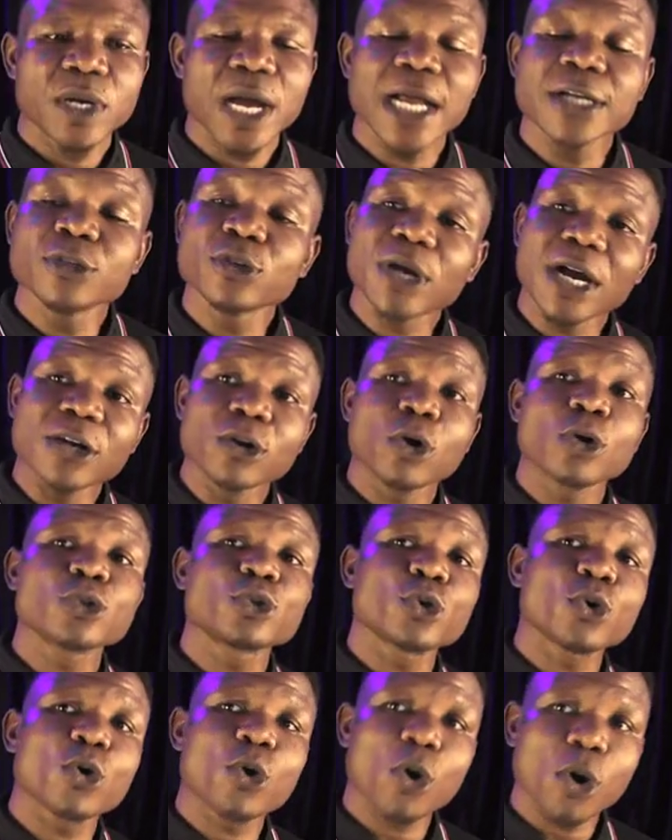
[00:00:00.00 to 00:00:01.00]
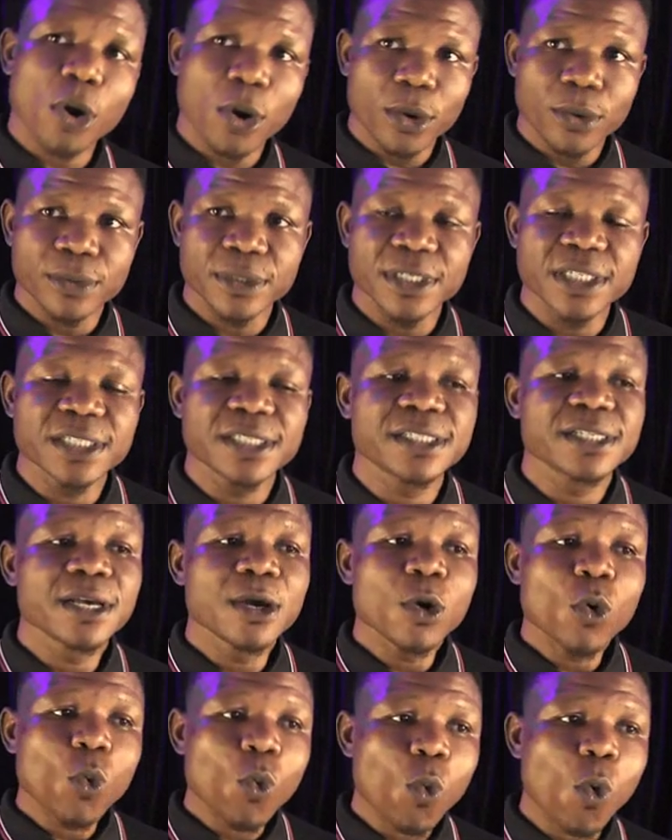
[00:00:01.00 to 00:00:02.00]
and you can also call it
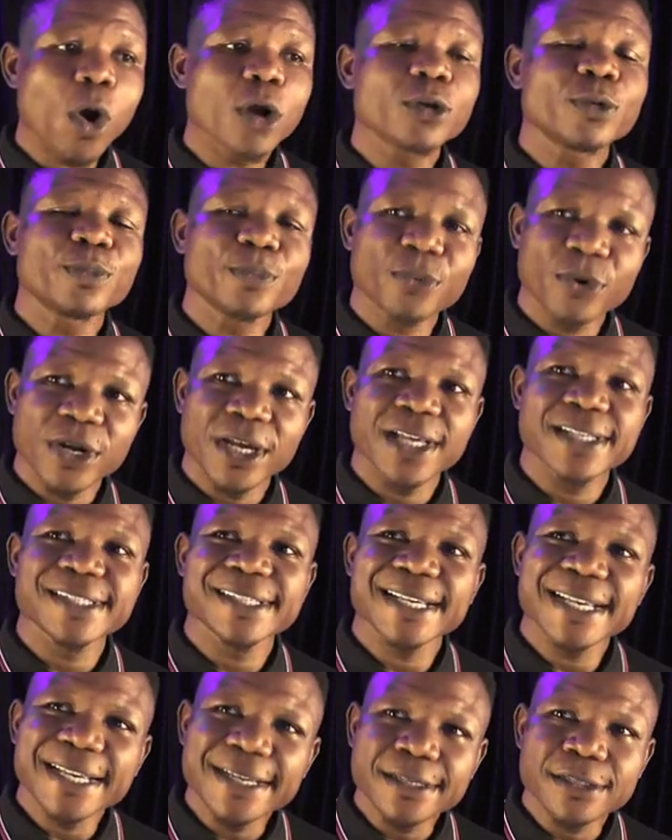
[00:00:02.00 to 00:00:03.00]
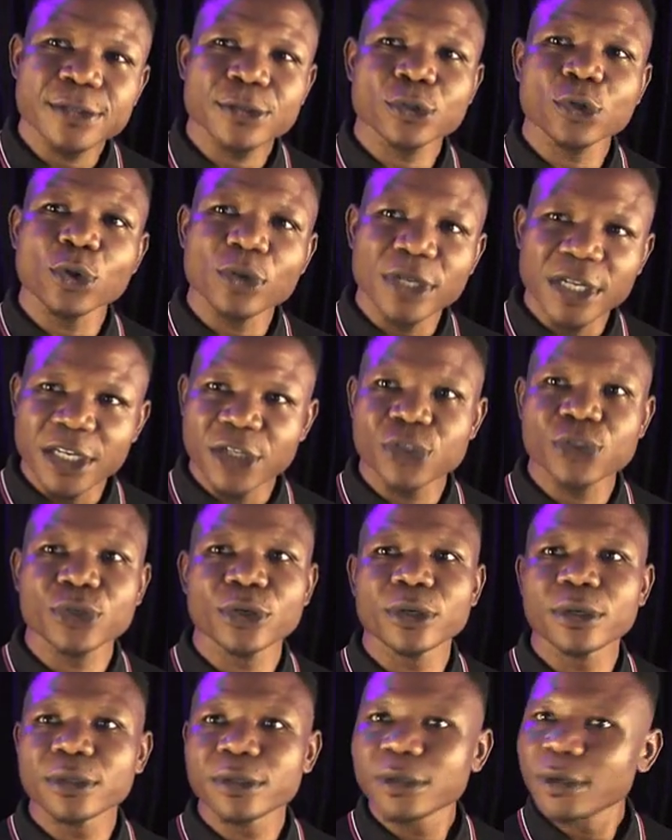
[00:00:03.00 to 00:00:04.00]
WordPress
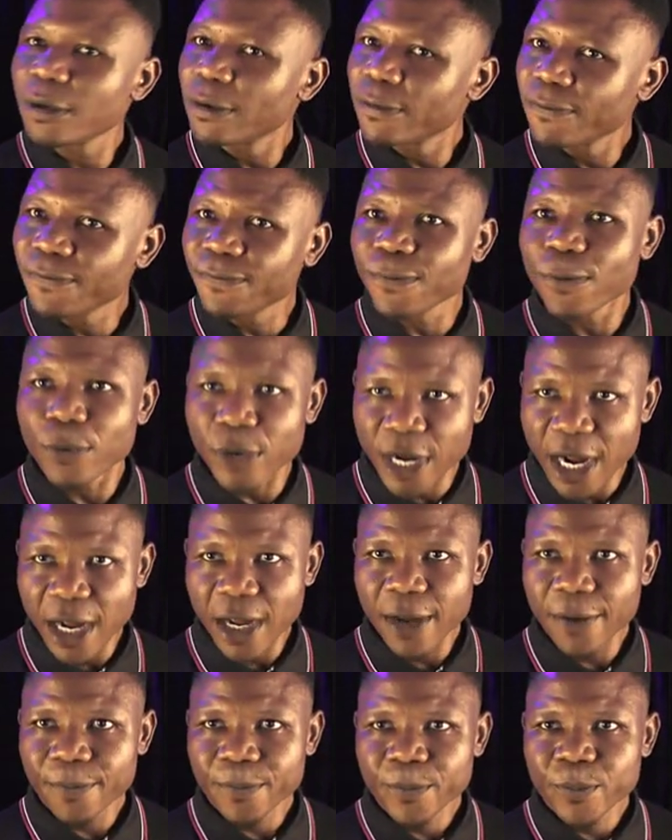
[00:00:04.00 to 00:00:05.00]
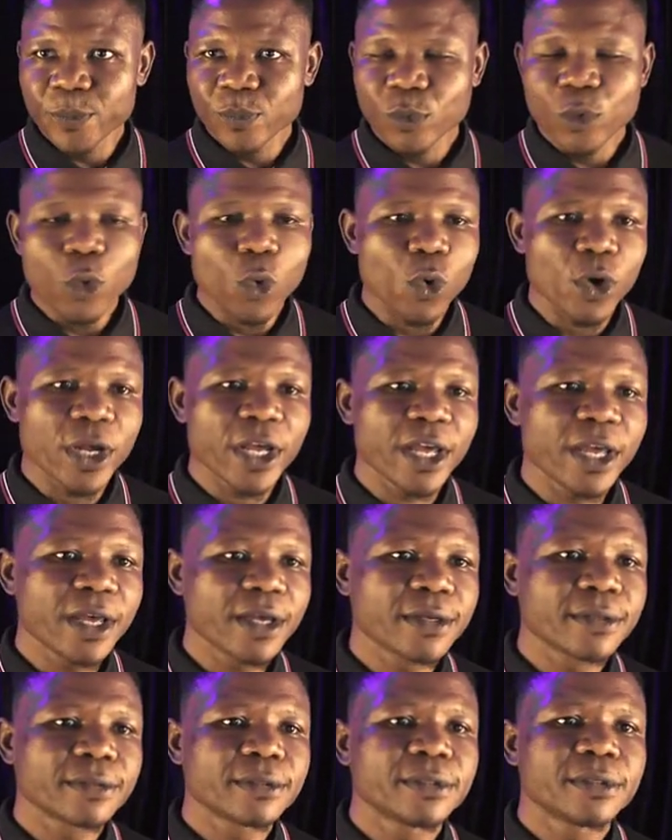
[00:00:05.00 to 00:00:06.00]
installation folder.
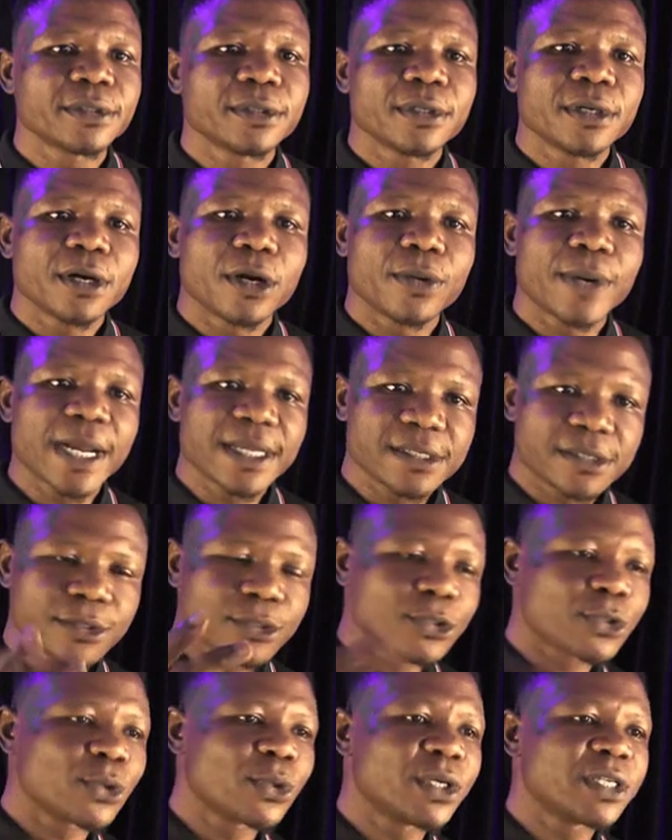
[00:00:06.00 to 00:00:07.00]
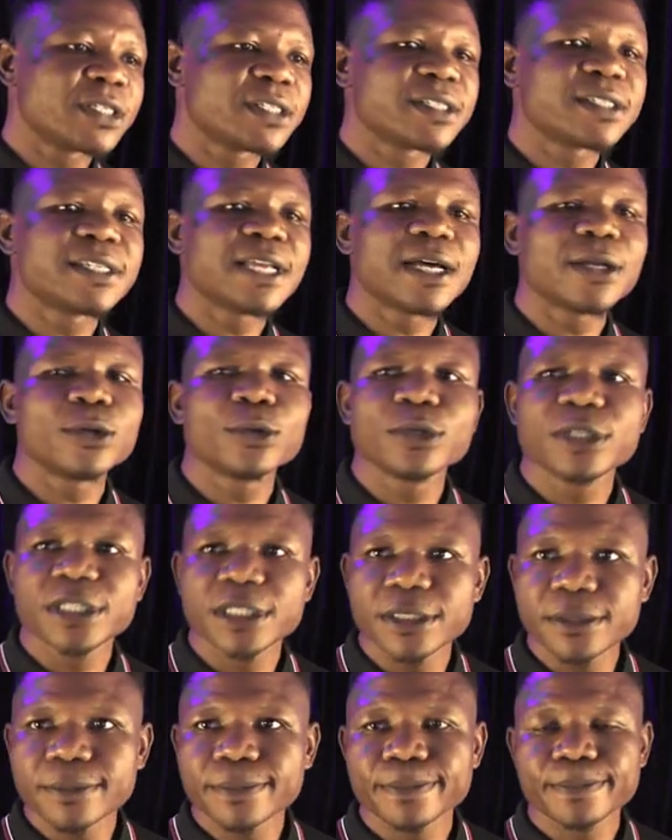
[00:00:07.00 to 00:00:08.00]
Okay, all right, so it is
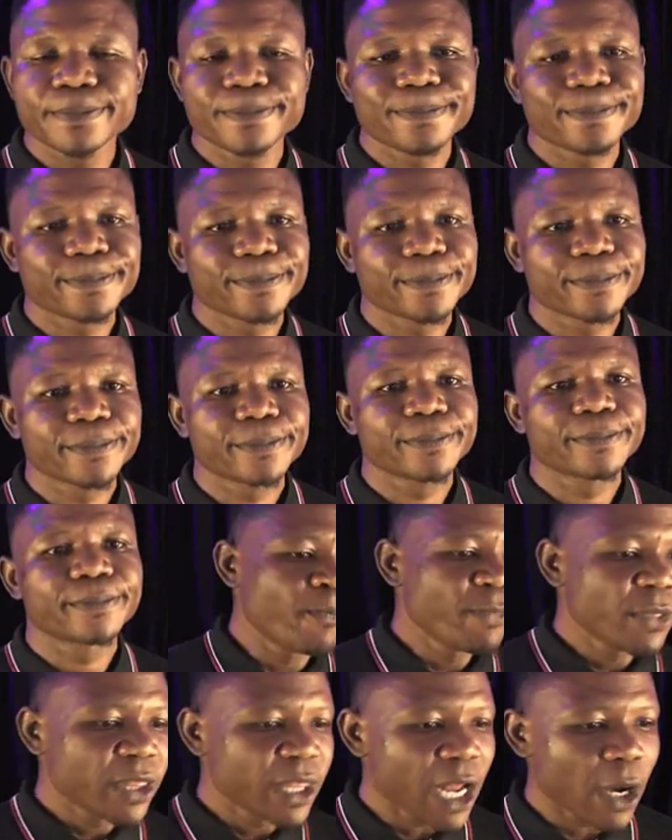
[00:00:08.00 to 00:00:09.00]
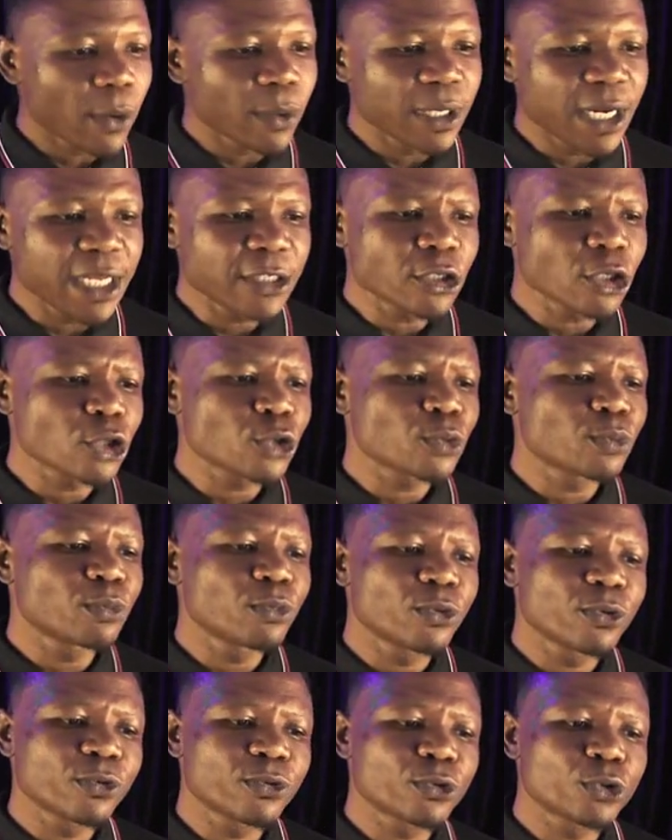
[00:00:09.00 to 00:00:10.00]
downloading. Now let us
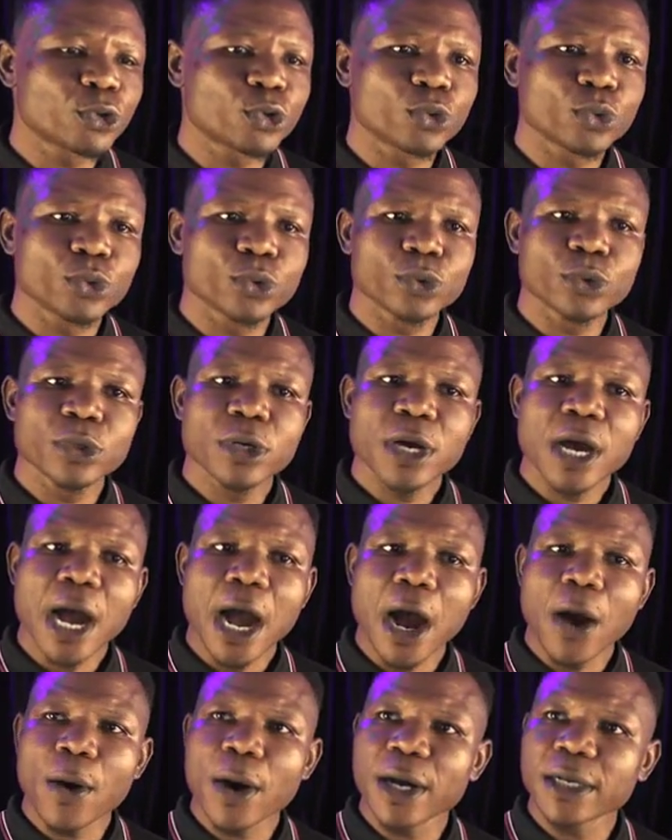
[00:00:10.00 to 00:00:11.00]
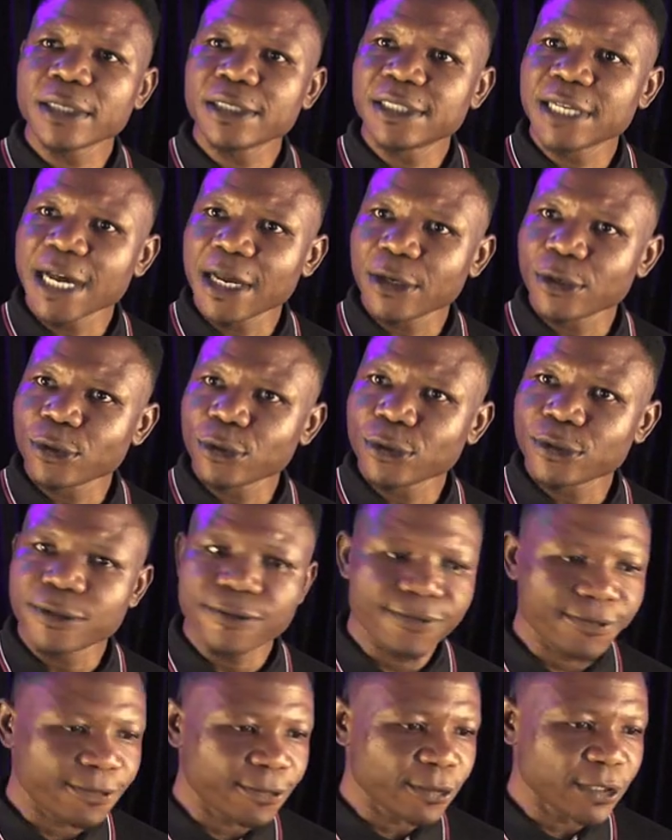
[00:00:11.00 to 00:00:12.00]
move to our download
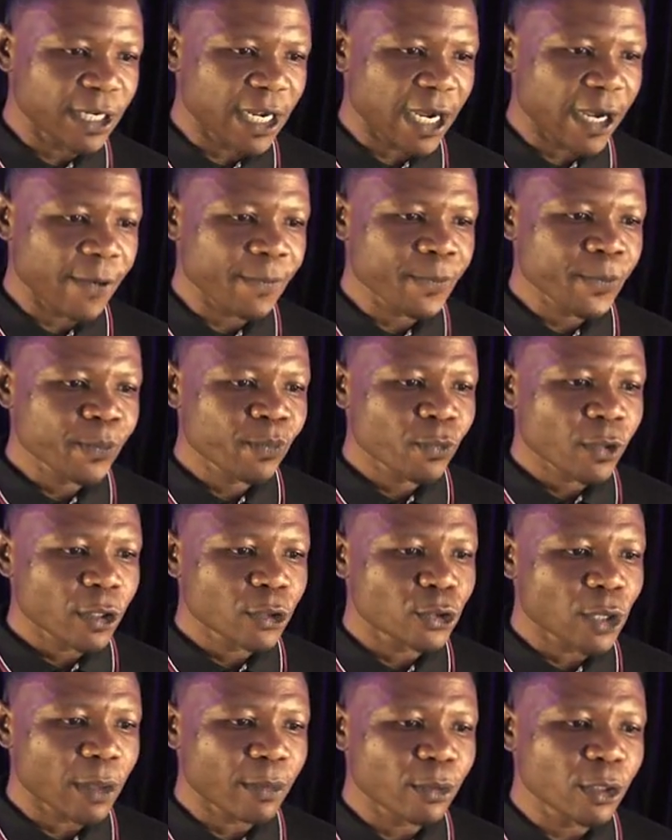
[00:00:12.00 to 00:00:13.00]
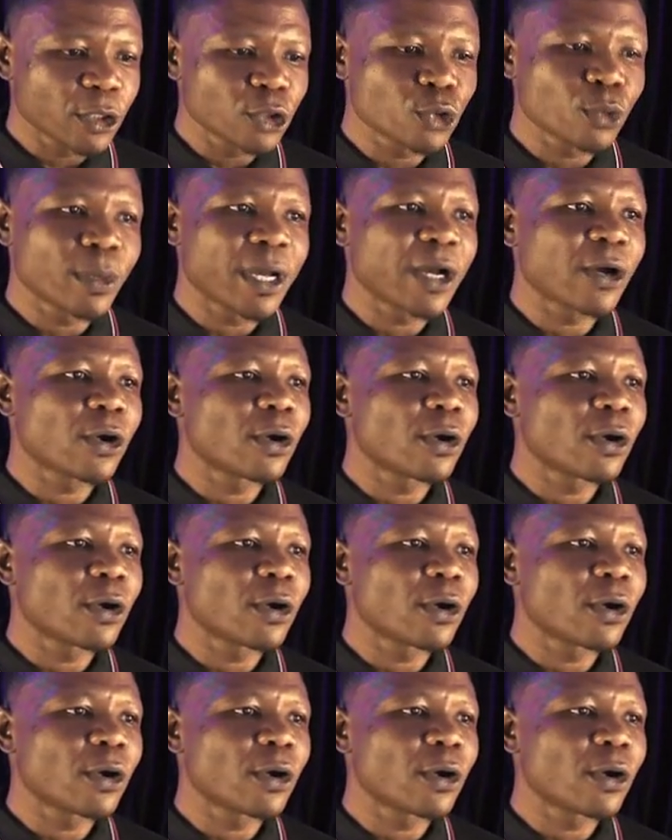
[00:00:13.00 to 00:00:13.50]
folder. So I'm going to my